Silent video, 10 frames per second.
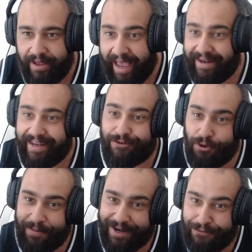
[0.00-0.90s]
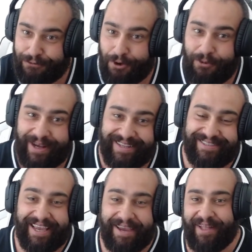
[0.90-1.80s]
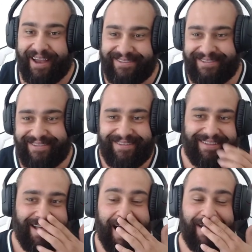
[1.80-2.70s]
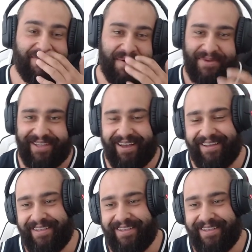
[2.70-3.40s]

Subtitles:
And they threw me in a four-way the same night. I remember that.